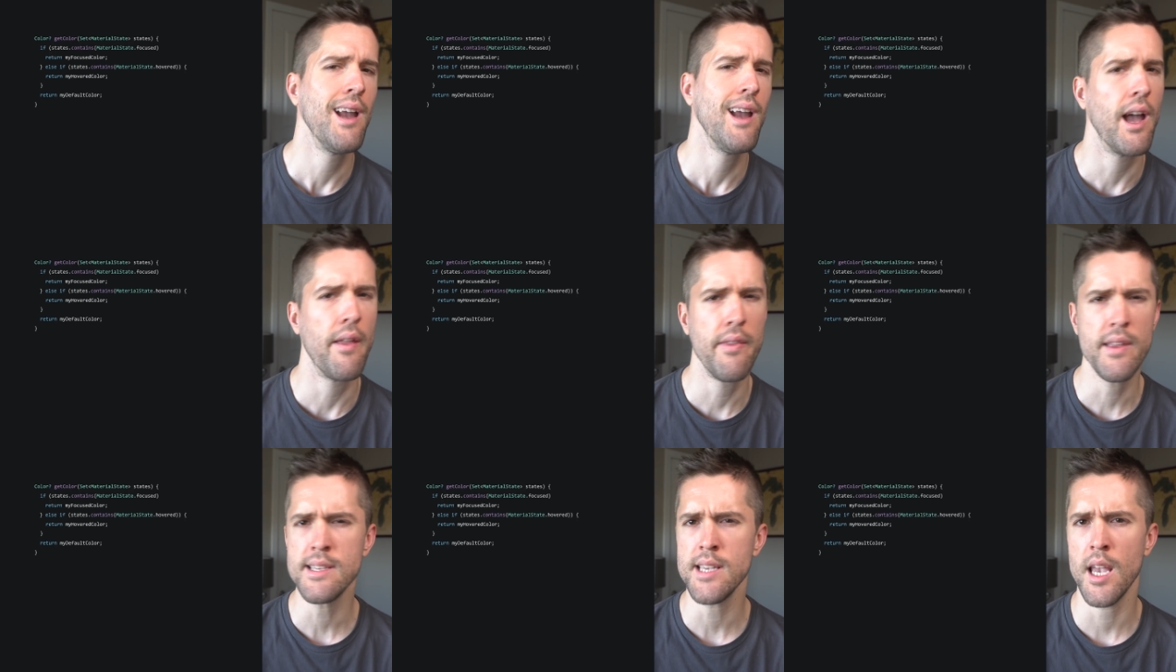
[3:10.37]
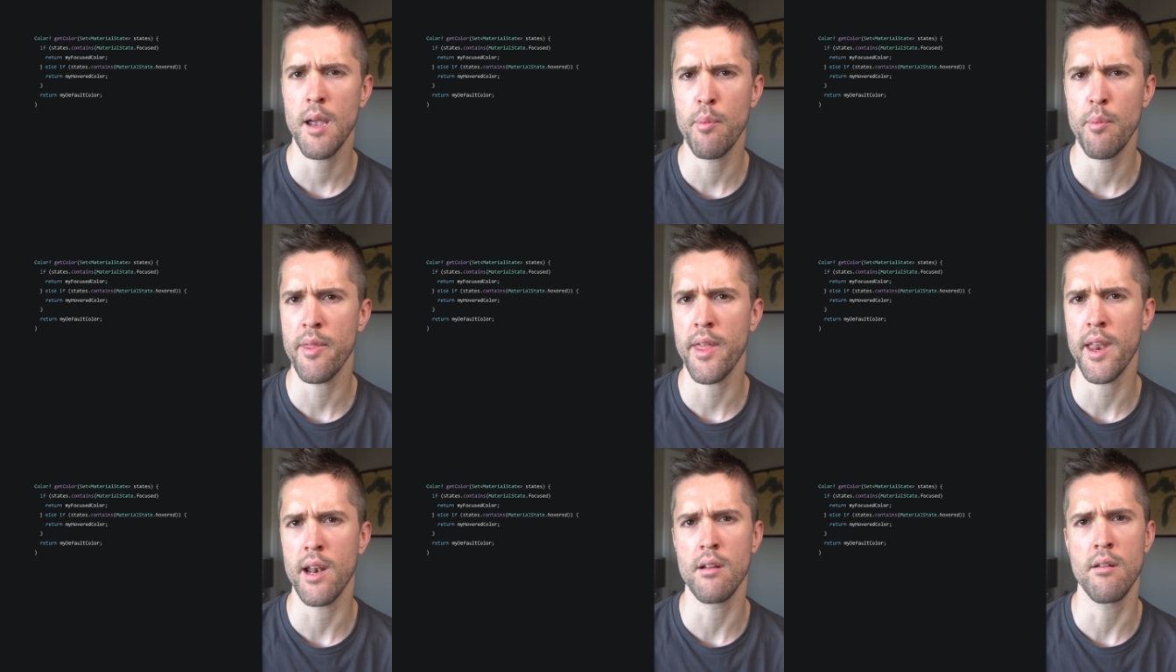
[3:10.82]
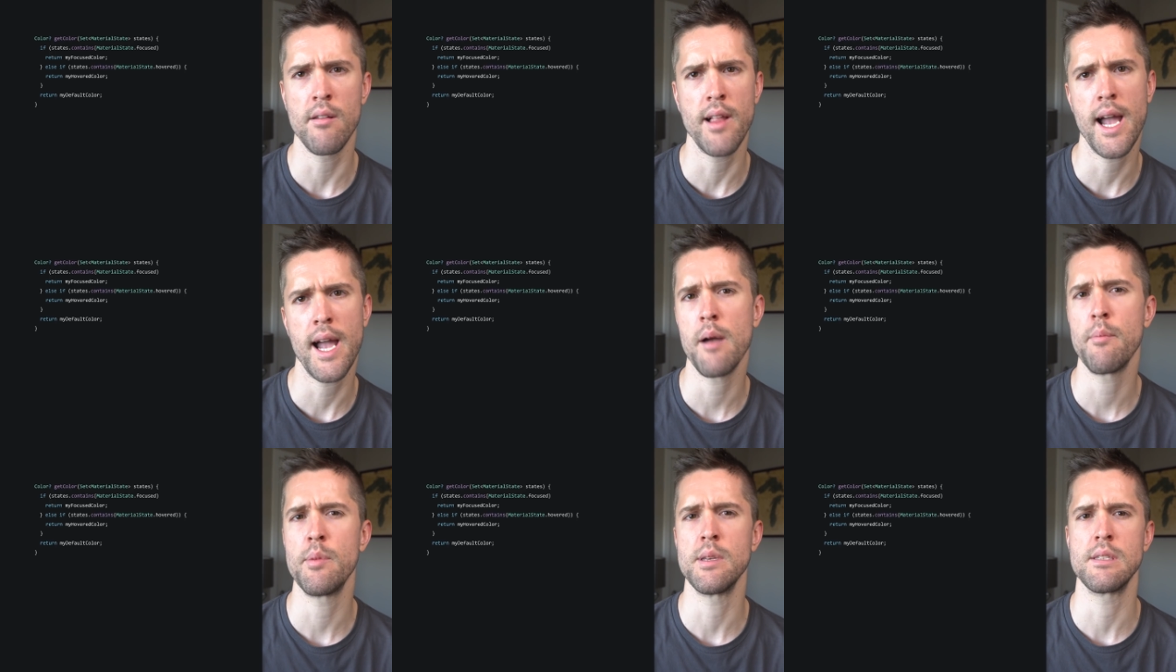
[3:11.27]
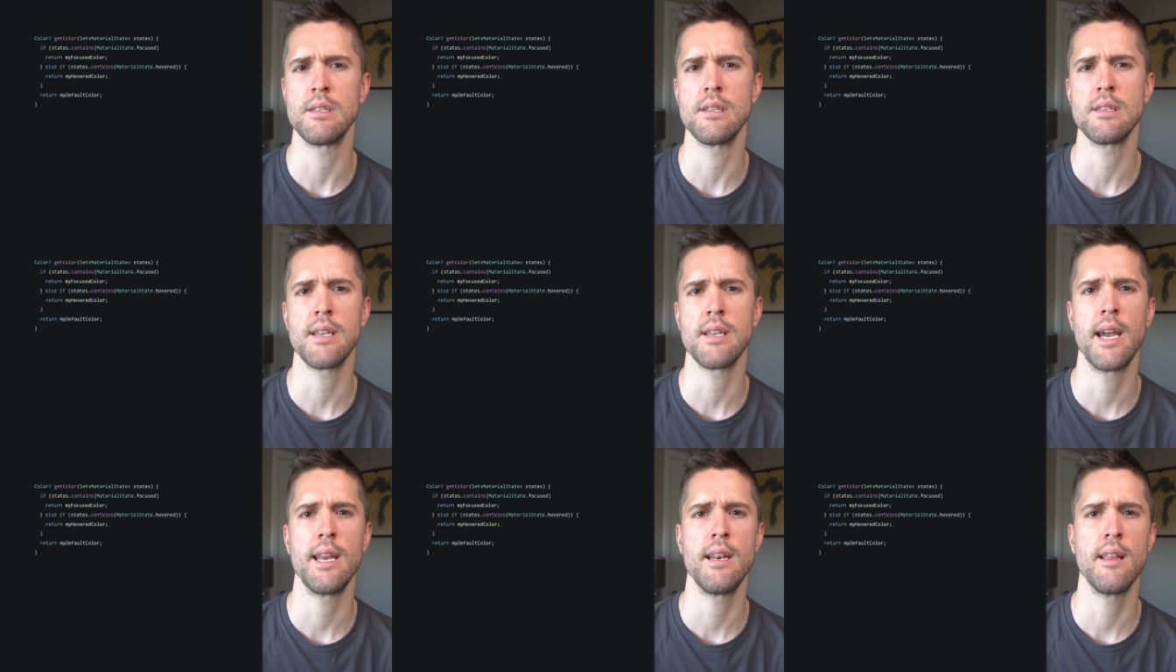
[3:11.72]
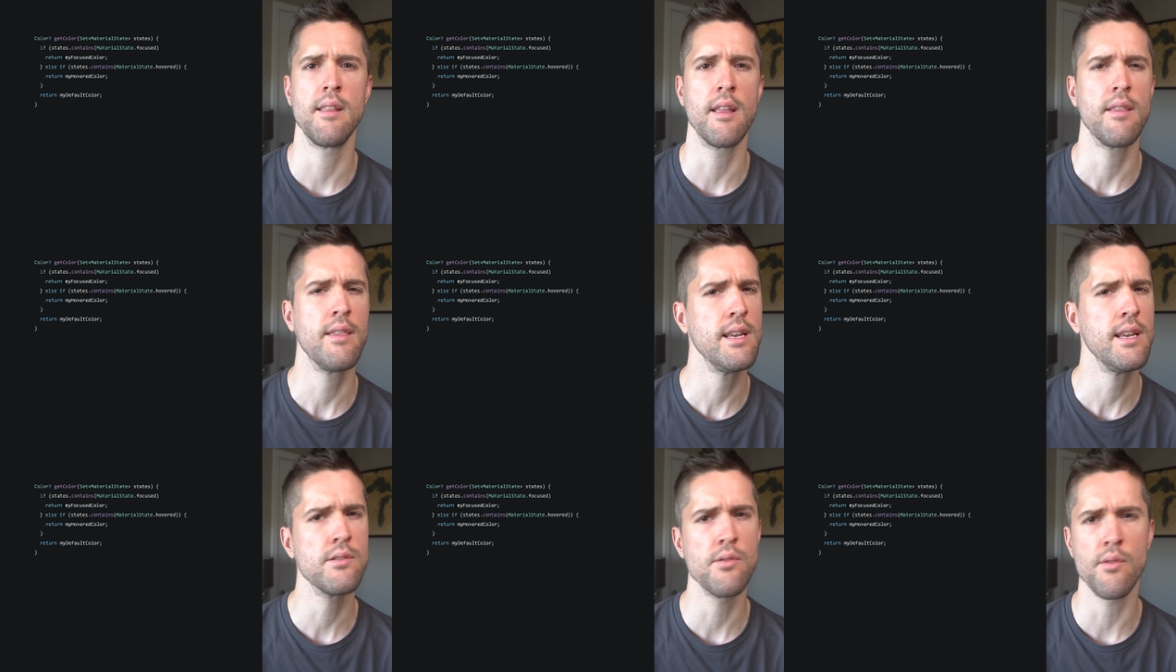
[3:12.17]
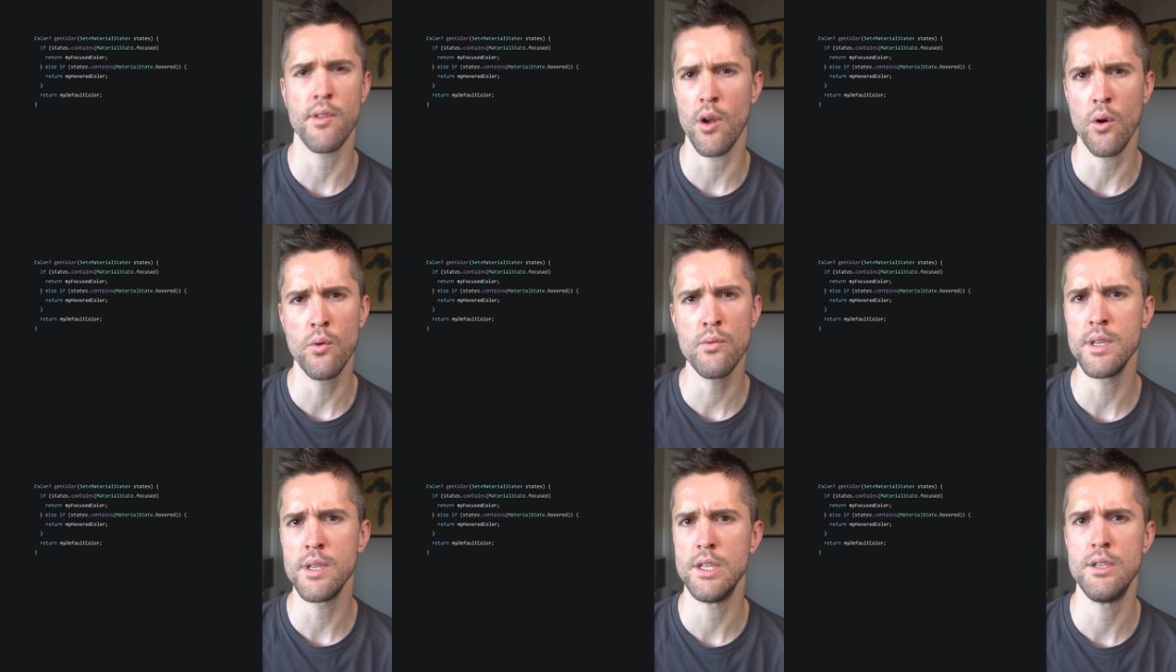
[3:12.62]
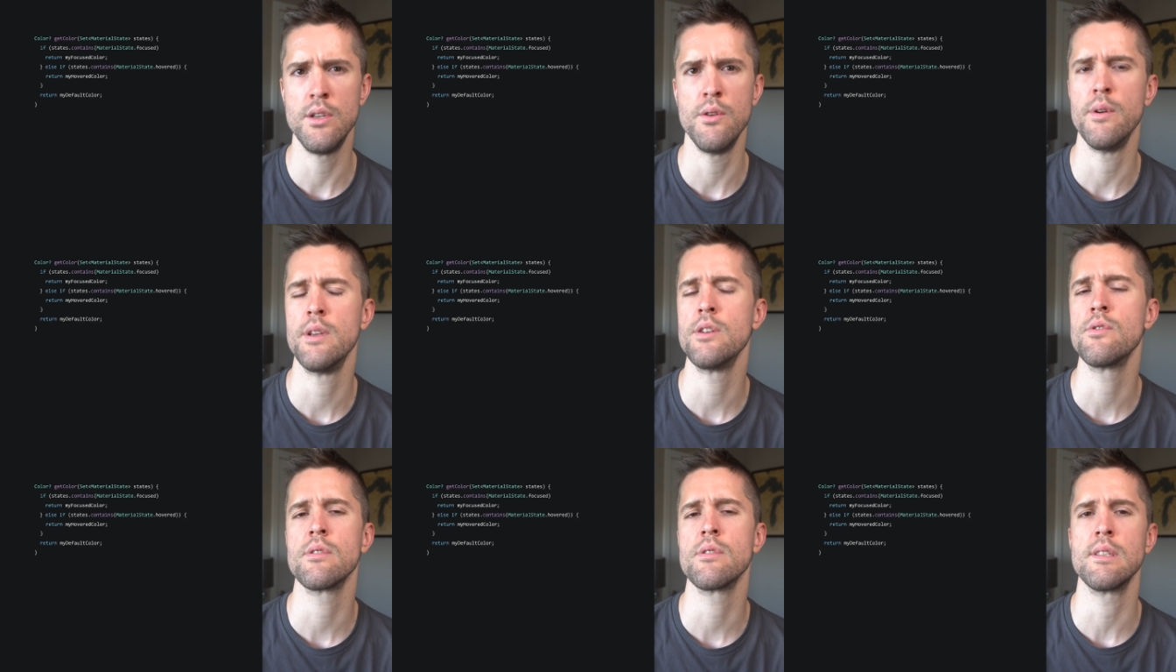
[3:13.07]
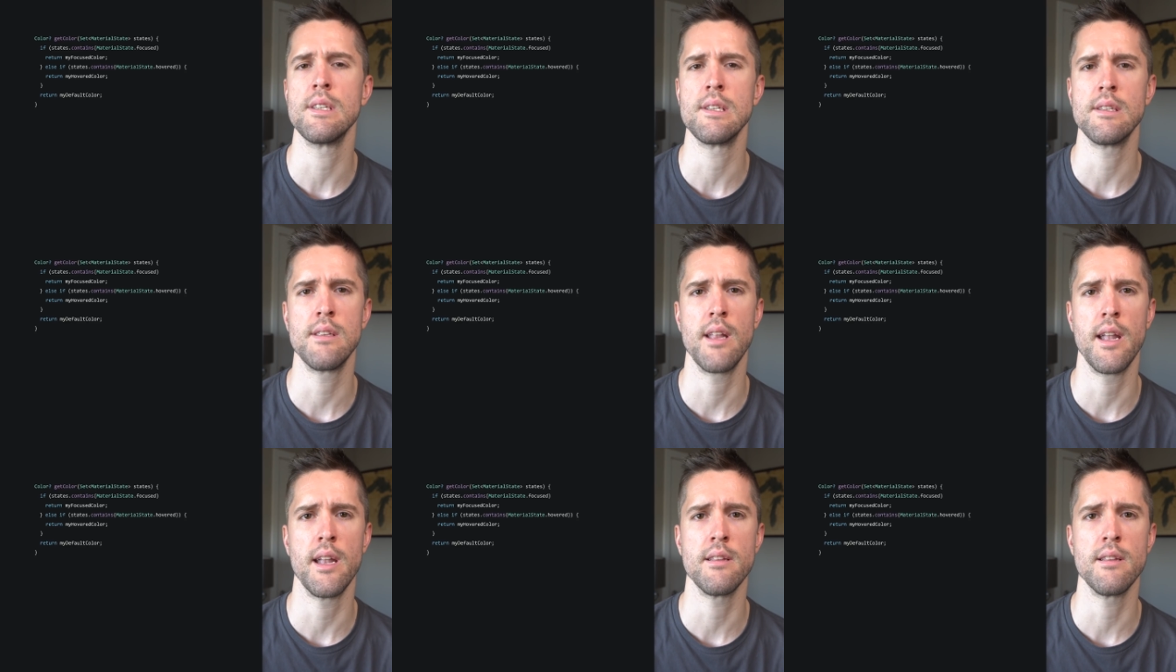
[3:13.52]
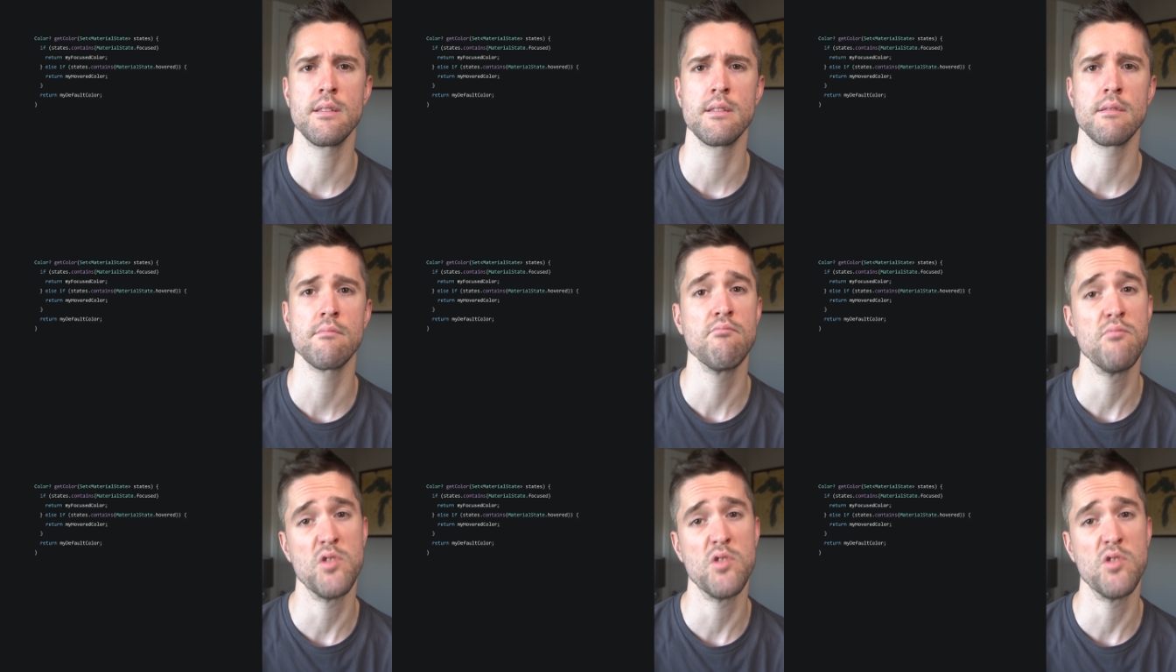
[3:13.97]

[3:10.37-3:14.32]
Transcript: And this hypothetical app has decided that these are the only two interesting states.